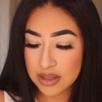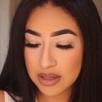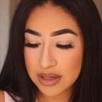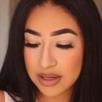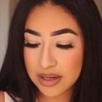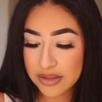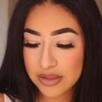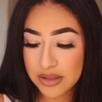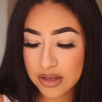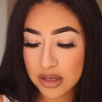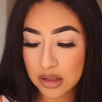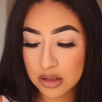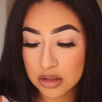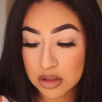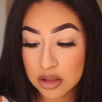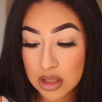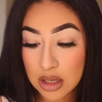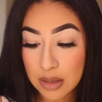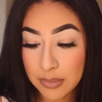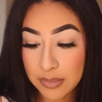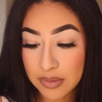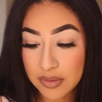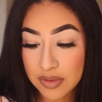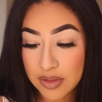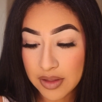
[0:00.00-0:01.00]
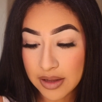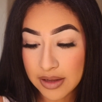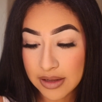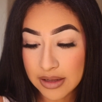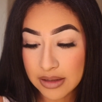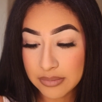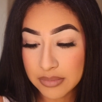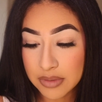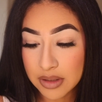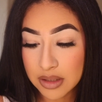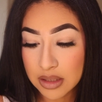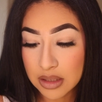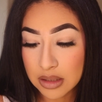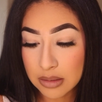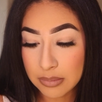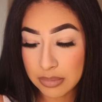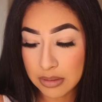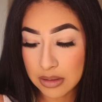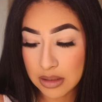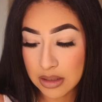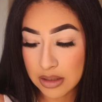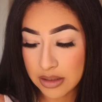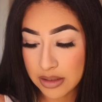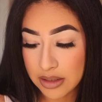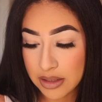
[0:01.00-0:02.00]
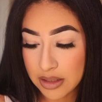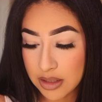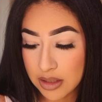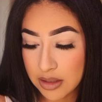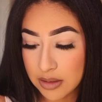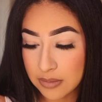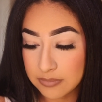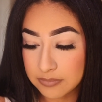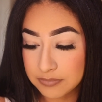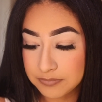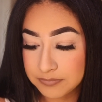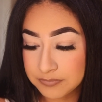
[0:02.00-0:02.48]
And then on top of that, I am going to apply